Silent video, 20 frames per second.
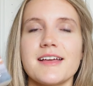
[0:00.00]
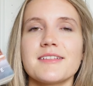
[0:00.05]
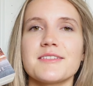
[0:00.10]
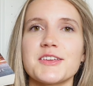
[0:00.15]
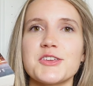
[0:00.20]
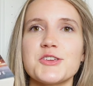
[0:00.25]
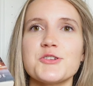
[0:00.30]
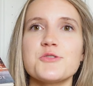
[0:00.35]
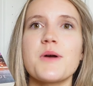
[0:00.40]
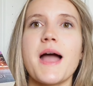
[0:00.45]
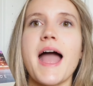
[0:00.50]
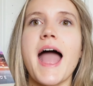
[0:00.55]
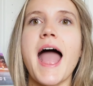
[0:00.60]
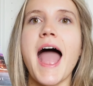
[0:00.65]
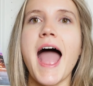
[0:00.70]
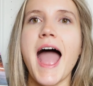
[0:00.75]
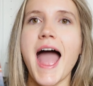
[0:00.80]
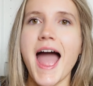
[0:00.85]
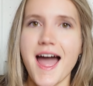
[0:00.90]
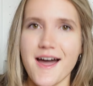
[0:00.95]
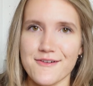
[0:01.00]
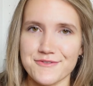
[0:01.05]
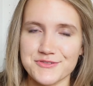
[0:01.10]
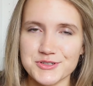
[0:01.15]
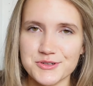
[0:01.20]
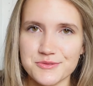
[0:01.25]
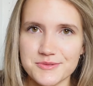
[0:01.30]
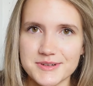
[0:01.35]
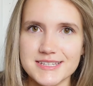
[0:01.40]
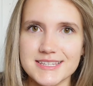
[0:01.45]
Like you have
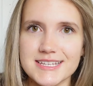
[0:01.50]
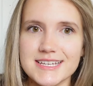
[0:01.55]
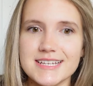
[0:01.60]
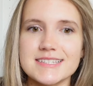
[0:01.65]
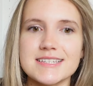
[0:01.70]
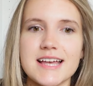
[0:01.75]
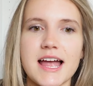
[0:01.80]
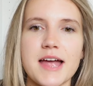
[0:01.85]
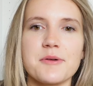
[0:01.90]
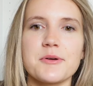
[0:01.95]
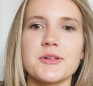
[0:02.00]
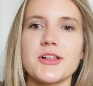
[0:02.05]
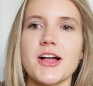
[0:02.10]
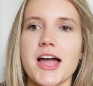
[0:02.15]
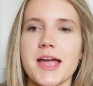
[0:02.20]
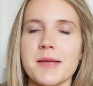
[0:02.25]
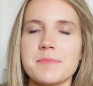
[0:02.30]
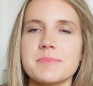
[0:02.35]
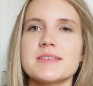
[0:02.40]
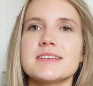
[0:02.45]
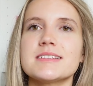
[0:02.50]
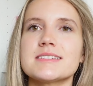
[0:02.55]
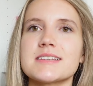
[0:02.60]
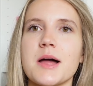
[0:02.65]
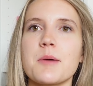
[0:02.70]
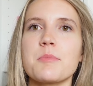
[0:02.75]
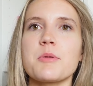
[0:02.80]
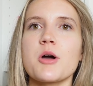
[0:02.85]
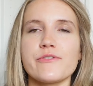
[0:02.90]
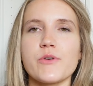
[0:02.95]
to read these. I will hype these
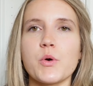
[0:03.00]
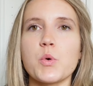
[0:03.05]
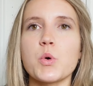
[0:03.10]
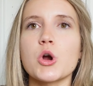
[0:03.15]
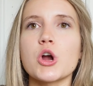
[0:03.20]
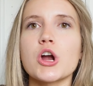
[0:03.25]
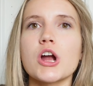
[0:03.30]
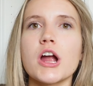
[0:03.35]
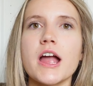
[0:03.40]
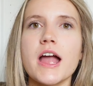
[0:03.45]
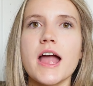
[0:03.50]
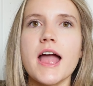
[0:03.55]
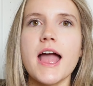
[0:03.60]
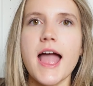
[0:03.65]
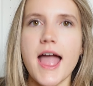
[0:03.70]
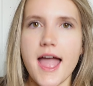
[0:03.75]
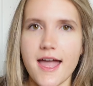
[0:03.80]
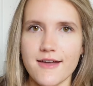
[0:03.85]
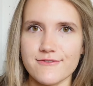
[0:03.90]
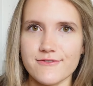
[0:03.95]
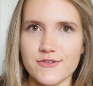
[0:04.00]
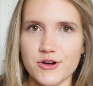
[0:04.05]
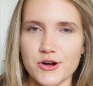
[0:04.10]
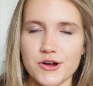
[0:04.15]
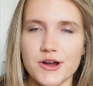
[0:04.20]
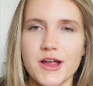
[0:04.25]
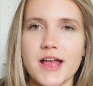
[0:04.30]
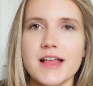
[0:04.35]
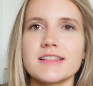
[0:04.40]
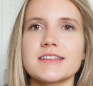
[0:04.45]
up for
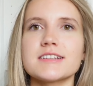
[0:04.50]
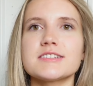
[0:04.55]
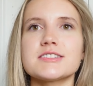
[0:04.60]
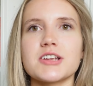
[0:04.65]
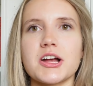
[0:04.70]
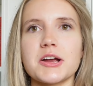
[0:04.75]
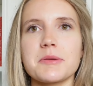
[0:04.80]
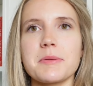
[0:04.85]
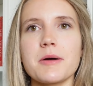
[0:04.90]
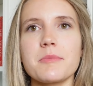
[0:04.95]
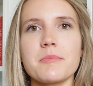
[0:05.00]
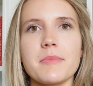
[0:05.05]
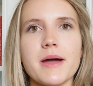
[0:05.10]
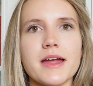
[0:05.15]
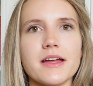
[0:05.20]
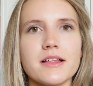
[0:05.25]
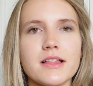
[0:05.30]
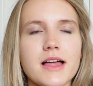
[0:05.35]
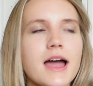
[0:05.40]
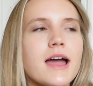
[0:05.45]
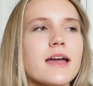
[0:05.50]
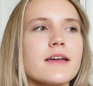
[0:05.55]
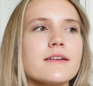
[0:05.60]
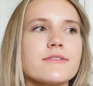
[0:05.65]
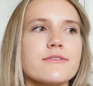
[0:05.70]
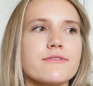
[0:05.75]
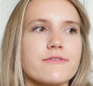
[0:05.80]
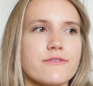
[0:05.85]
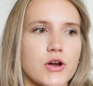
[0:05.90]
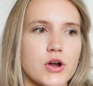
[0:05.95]
ever. Let's talk about Mile High
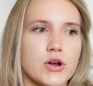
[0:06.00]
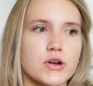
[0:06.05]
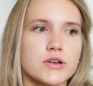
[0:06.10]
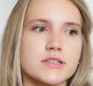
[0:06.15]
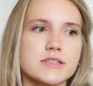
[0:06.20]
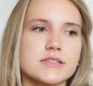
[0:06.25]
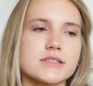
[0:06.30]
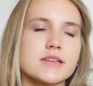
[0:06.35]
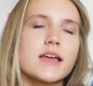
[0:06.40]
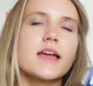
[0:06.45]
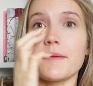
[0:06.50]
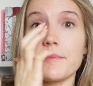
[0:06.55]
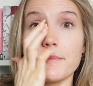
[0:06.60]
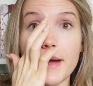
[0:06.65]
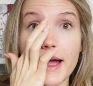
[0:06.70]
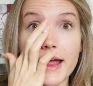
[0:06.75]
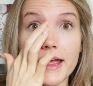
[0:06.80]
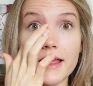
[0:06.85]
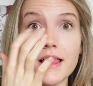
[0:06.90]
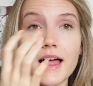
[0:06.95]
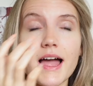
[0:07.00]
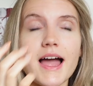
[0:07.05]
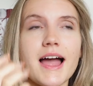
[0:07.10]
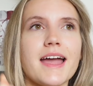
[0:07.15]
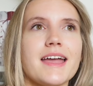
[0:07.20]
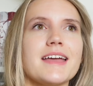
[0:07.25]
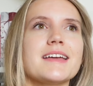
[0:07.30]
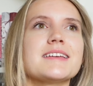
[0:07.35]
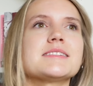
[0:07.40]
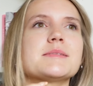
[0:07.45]
first. Mile
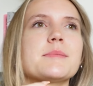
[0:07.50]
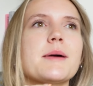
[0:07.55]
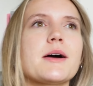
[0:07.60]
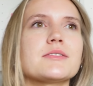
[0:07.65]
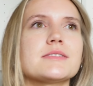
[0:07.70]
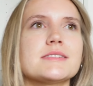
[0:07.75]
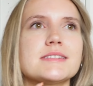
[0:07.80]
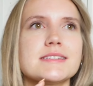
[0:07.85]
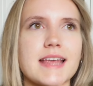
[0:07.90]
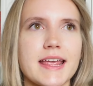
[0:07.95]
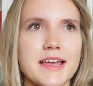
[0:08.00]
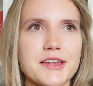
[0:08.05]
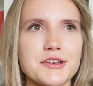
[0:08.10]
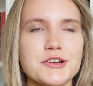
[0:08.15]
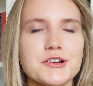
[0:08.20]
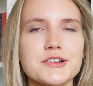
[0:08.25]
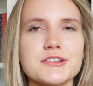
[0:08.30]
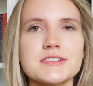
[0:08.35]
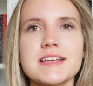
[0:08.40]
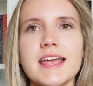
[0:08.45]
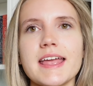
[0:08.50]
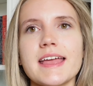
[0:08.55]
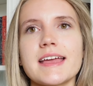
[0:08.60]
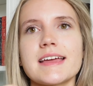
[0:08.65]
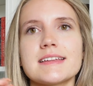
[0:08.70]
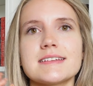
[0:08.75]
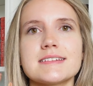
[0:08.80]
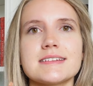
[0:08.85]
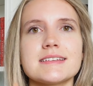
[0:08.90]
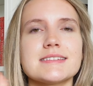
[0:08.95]
High is about Zanders
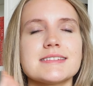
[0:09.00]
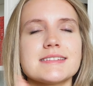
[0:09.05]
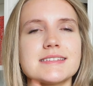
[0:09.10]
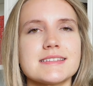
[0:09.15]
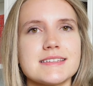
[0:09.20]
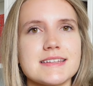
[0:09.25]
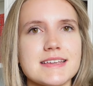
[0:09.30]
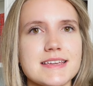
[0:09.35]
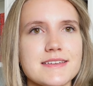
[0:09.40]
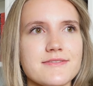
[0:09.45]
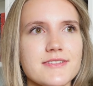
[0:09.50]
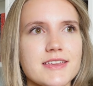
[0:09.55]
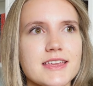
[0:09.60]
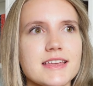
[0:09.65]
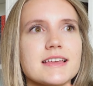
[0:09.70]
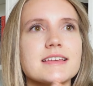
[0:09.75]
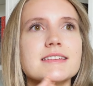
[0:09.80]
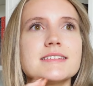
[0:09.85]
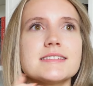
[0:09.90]
and Stevie.